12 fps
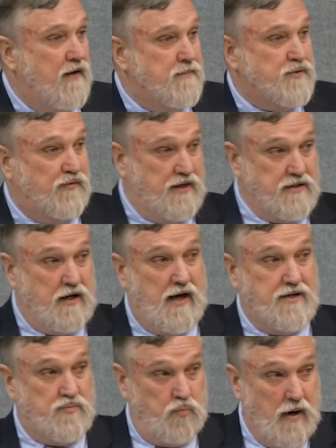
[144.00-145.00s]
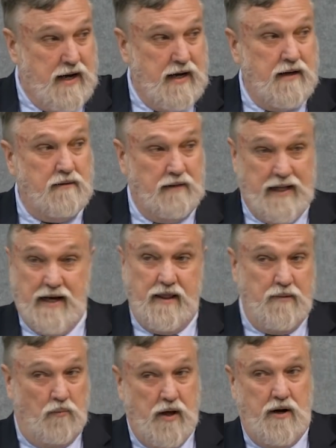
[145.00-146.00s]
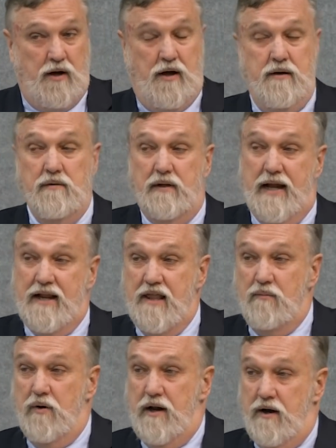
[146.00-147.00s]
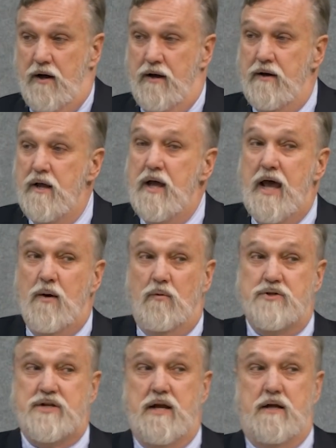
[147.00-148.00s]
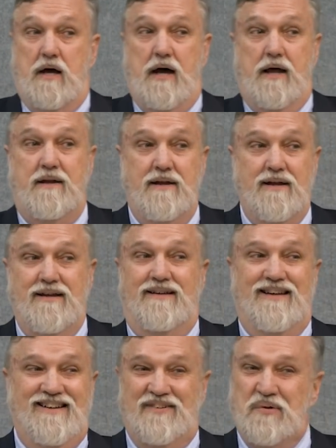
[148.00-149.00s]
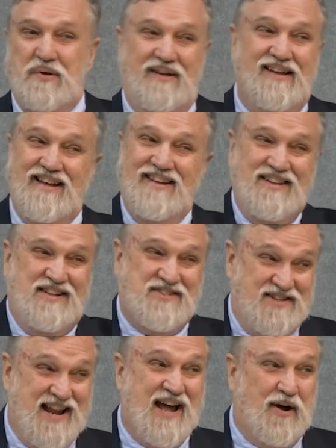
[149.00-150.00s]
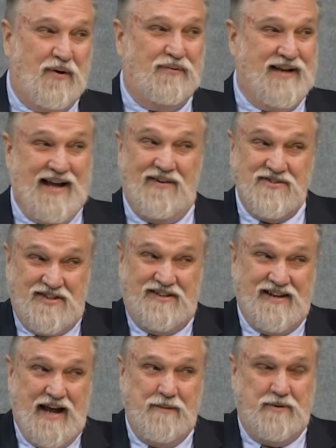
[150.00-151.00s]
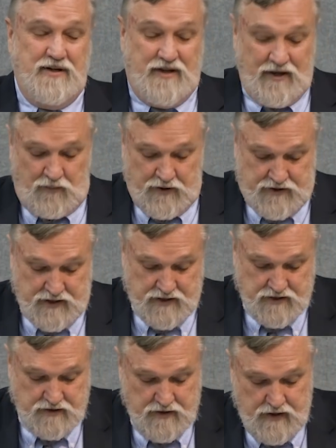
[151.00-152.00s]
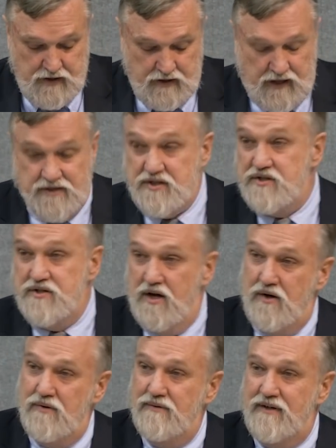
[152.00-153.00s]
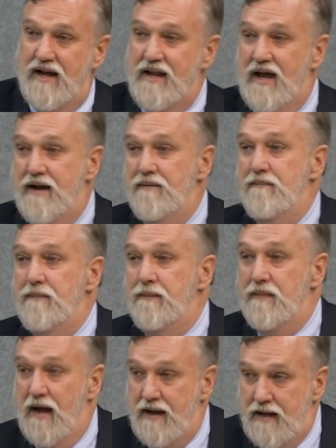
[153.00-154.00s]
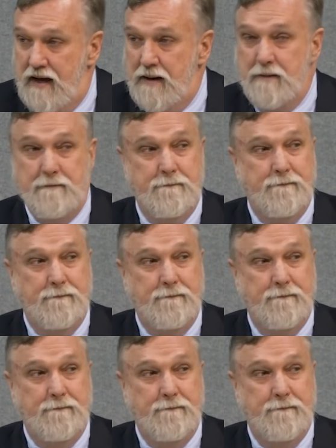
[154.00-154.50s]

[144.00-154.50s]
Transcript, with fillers: famous phrase. God's waiting, letting them run on, letting them run on. And we're saying, God, it's now. Now is the time to deal with this. God says, no, not yet, not yet,